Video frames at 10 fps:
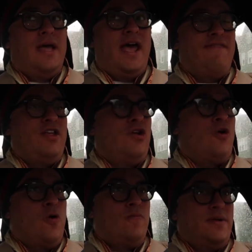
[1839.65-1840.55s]
having
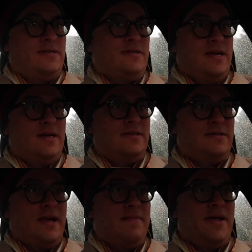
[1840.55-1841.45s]
your own
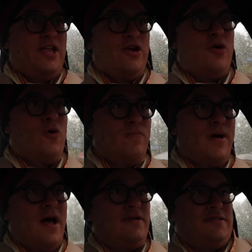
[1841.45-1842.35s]
business and being your own
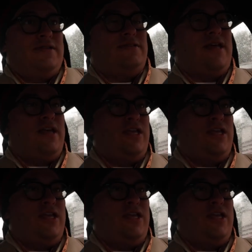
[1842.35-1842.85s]
boss is that